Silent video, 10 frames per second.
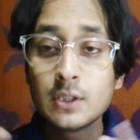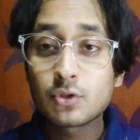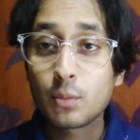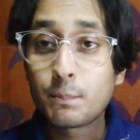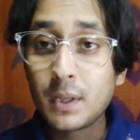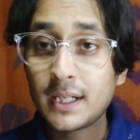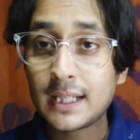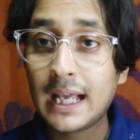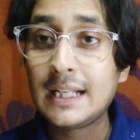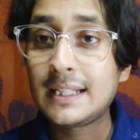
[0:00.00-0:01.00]
so but
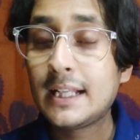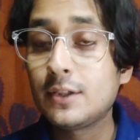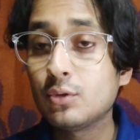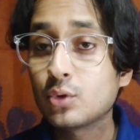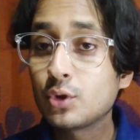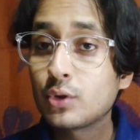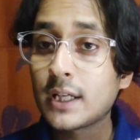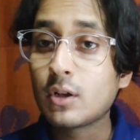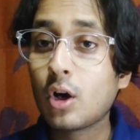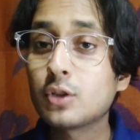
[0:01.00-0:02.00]
i'll tell you you
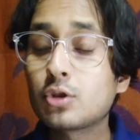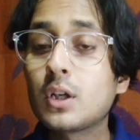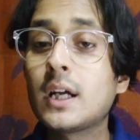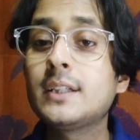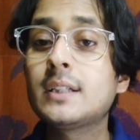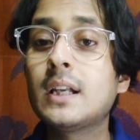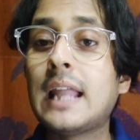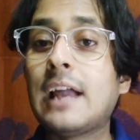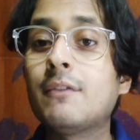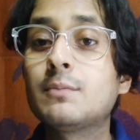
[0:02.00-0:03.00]
can also learn a
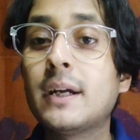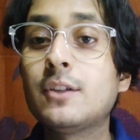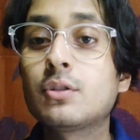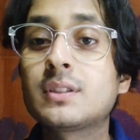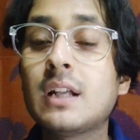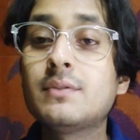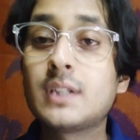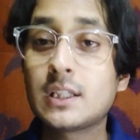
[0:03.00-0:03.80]
language by yourself